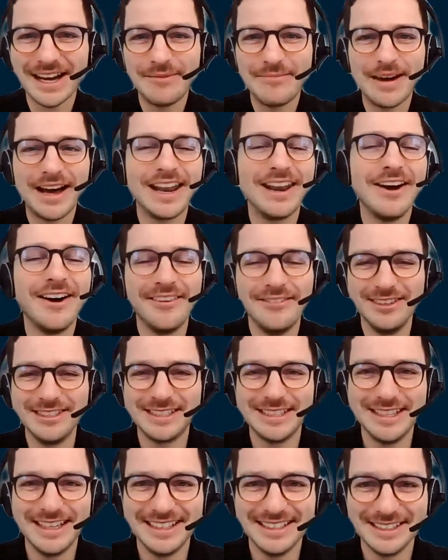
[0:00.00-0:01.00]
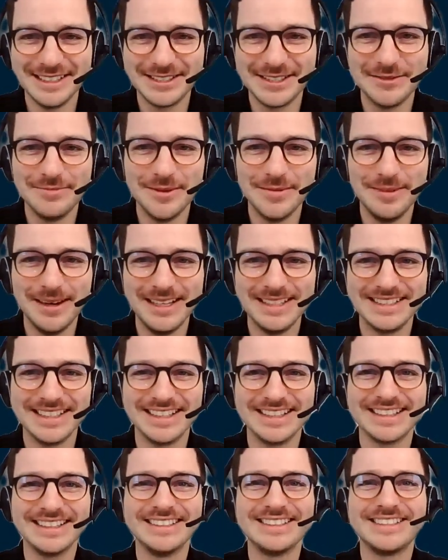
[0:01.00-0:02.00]
And obviously as a super
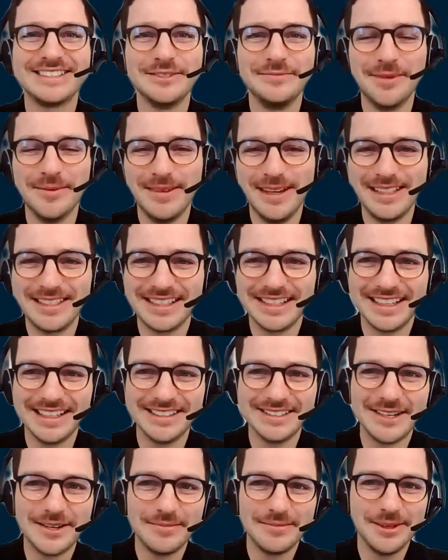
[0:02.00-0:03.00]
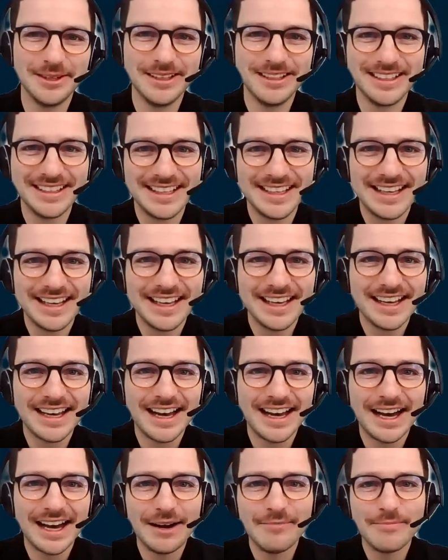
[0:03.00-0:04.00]
basic example.
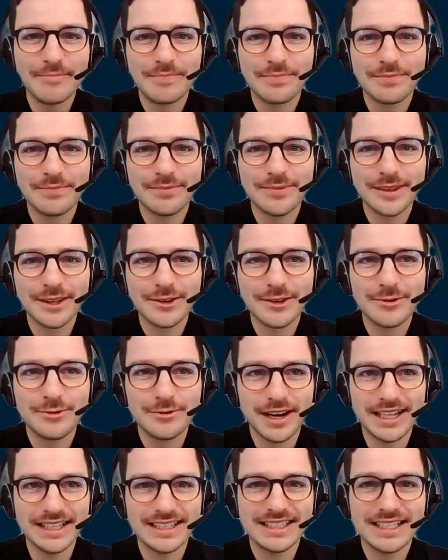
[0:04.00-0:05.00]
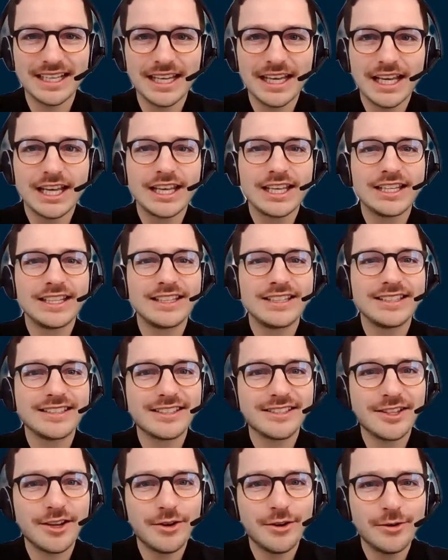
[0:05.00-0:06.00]
Great.
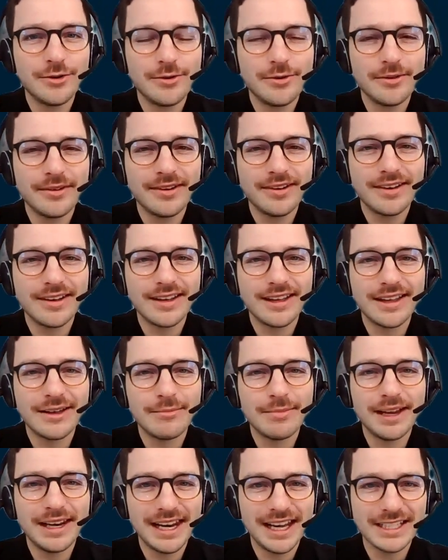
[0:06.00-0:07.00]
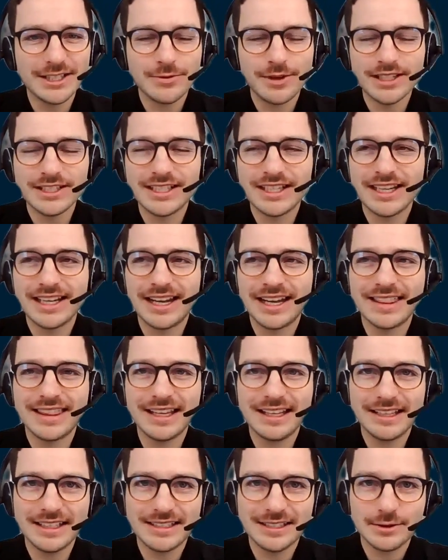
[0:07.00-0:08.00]
So my next question, and I
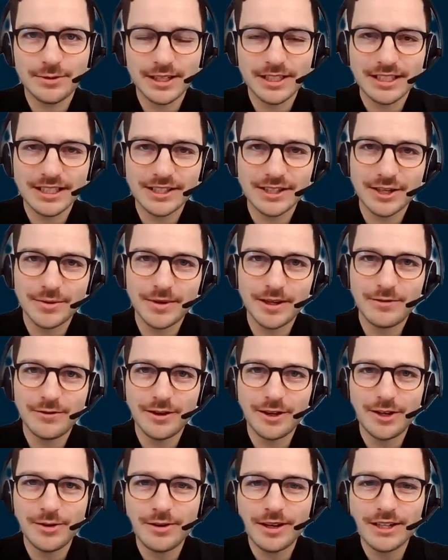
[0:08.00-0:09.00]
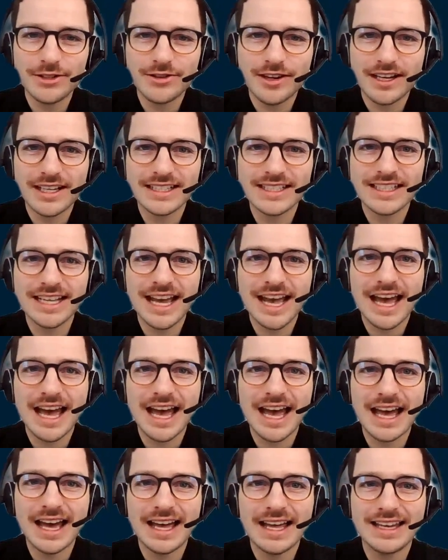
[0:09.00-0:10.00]
think this question is going to be for you, Andreas,
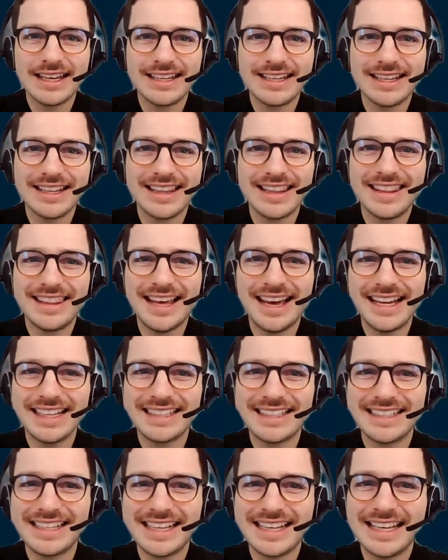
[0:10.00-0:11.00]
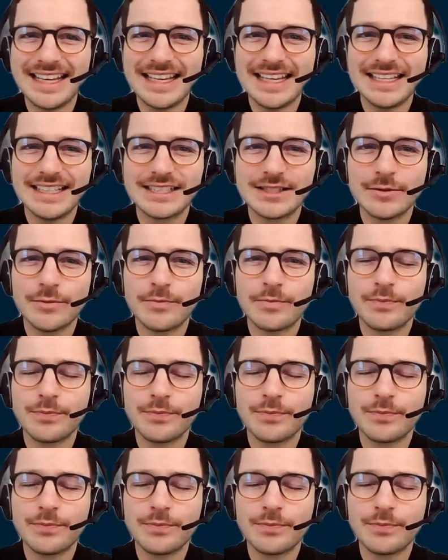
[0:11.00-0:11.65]
and that is,